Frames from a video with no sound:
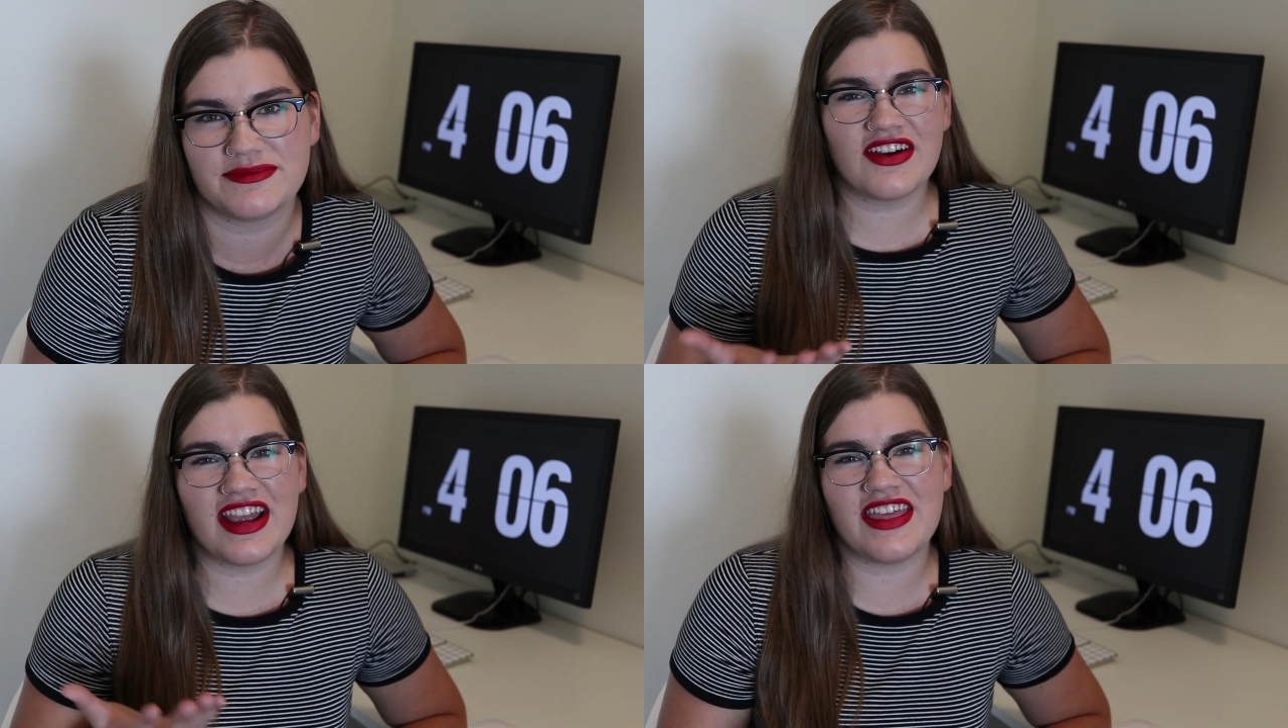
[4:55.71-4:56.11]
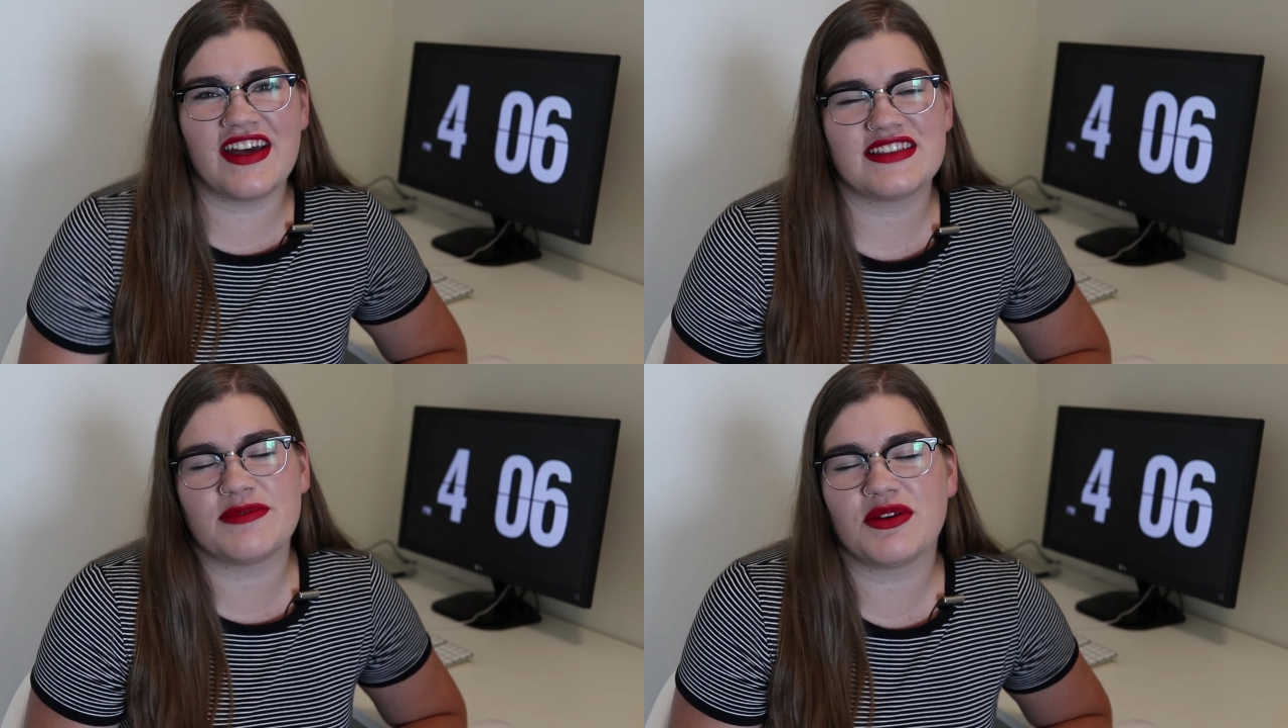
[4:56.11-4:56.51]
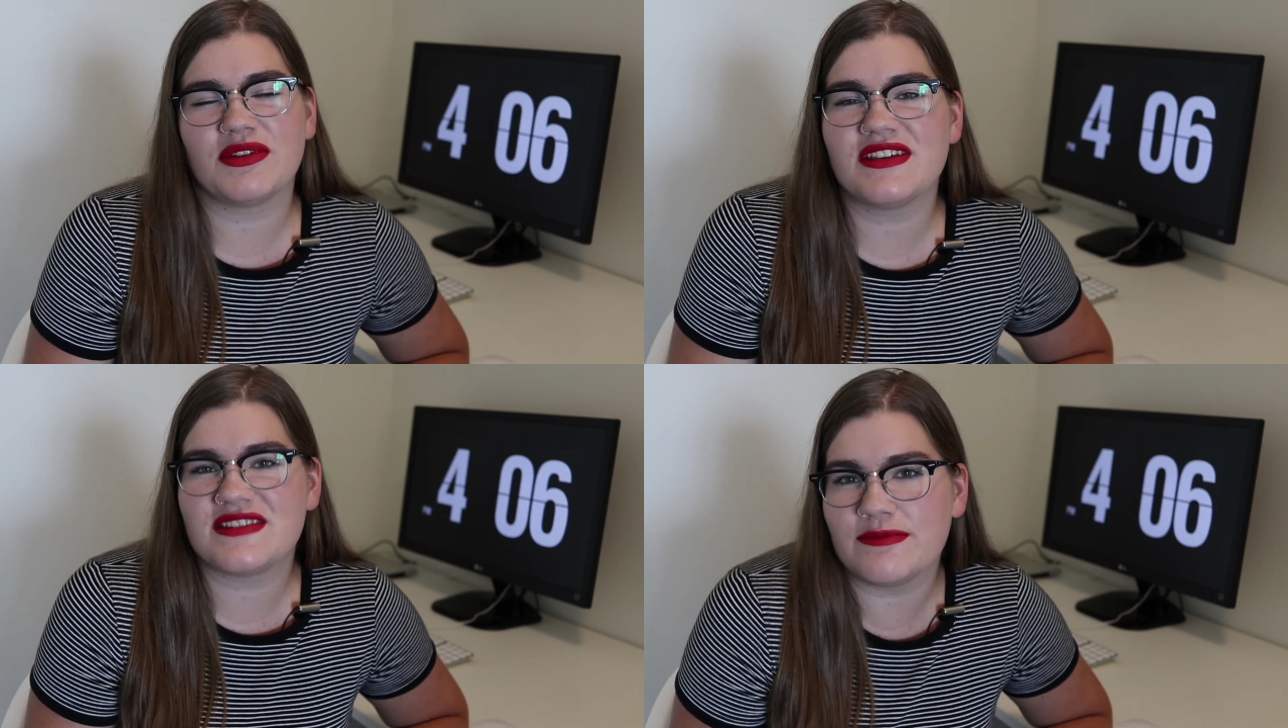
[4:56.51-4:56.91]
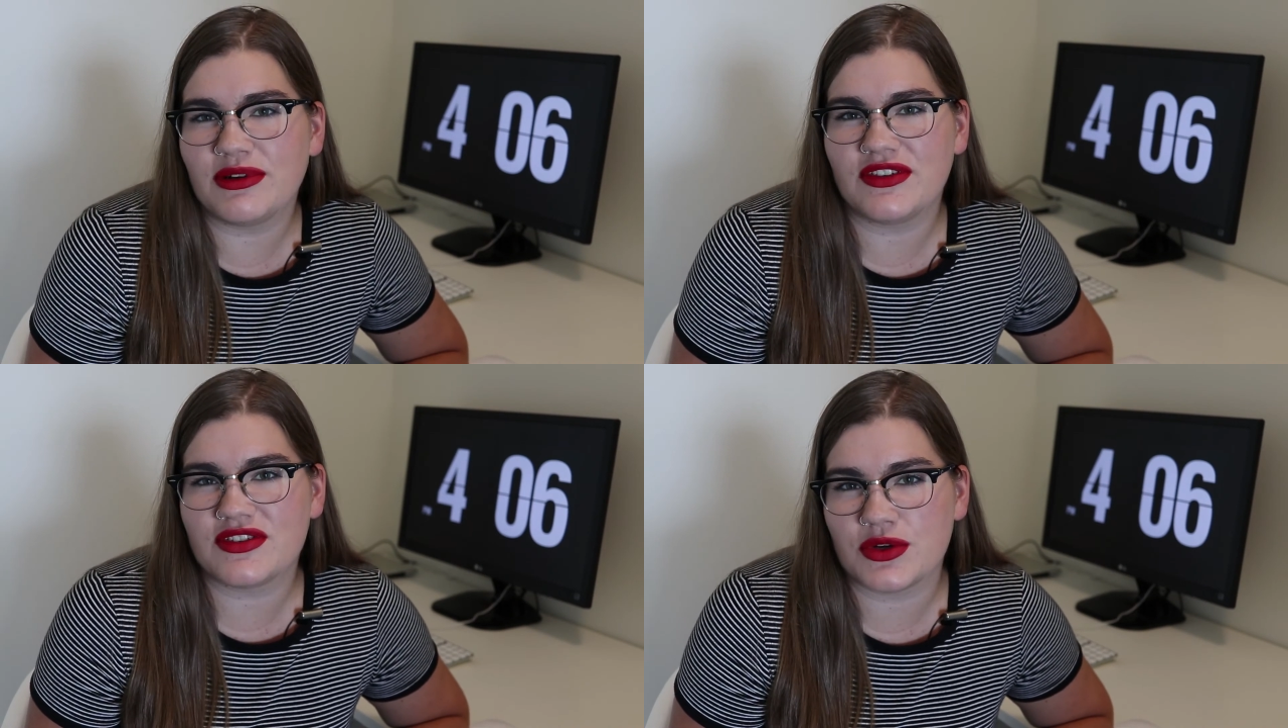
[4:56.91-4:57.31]
All right, and that's my really
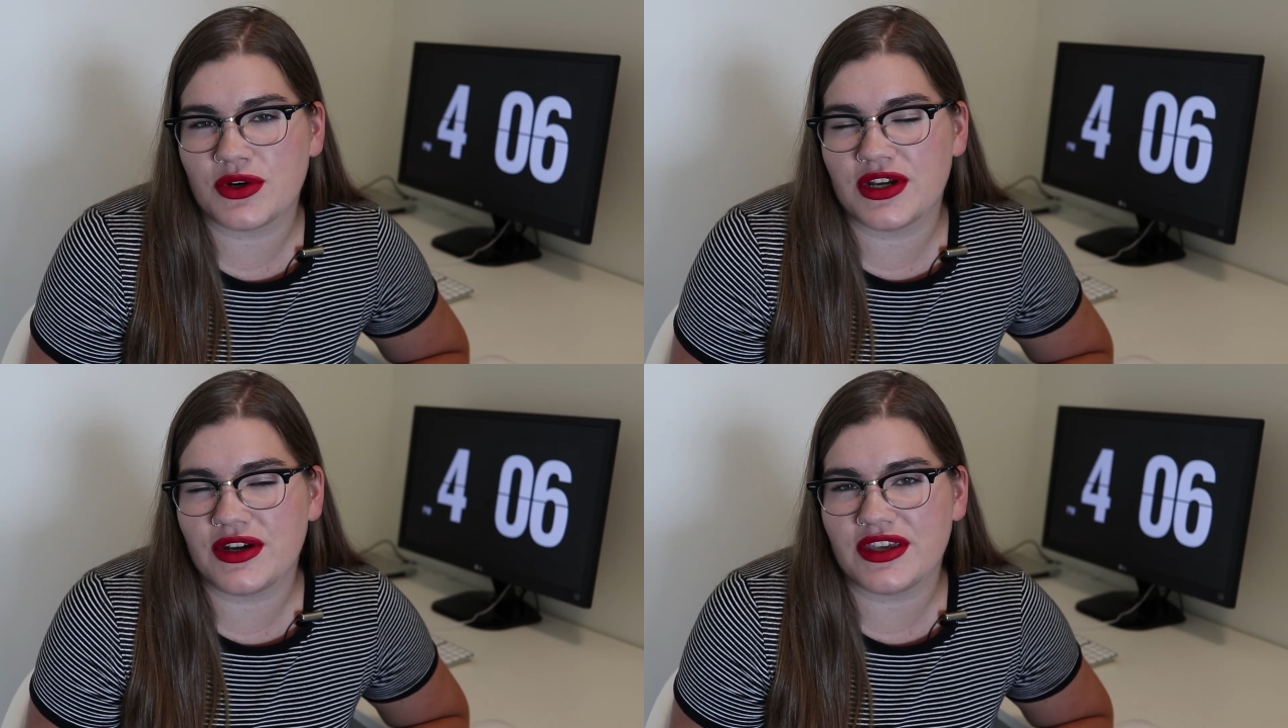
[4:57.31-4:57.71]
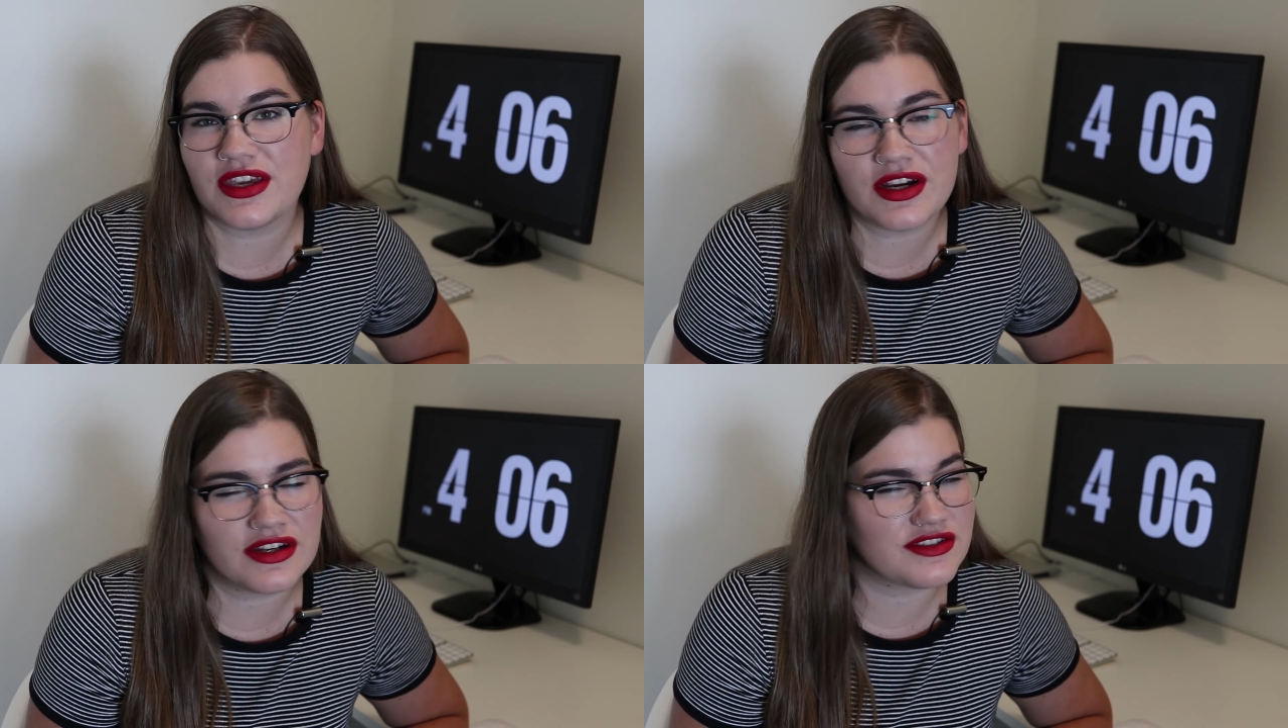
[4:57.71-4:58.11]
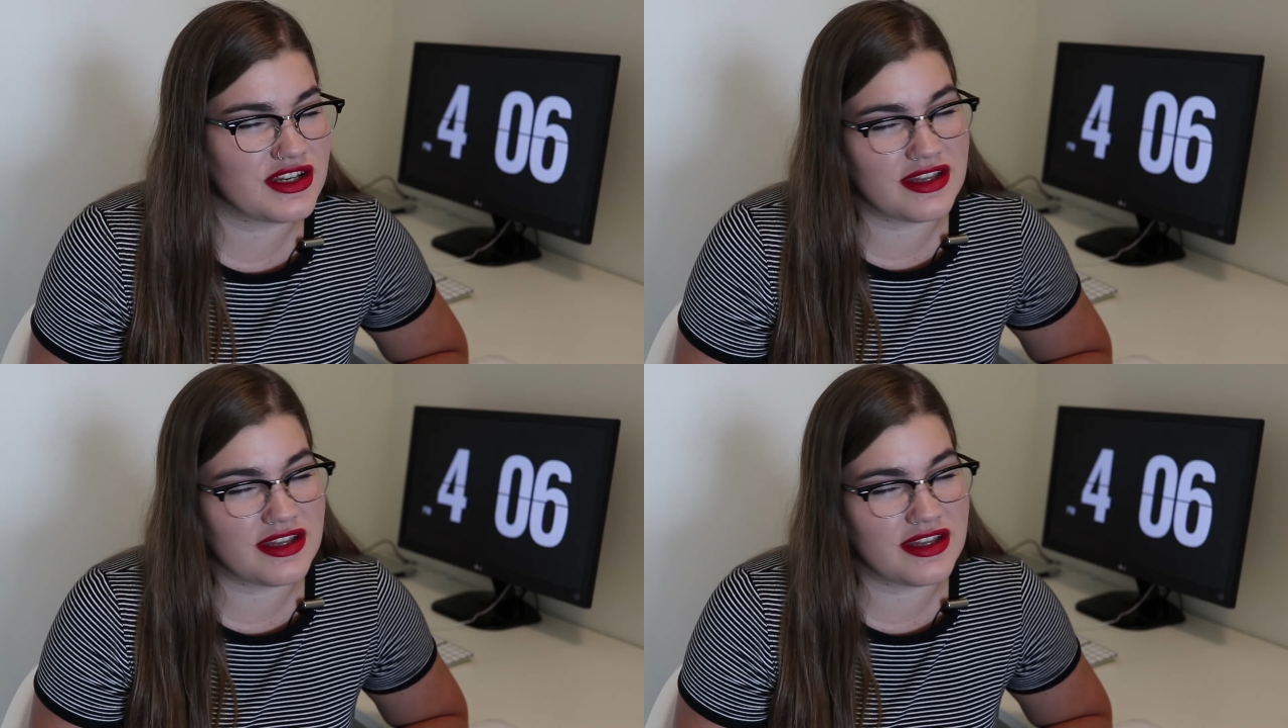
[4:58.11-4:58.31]
simple tutorial here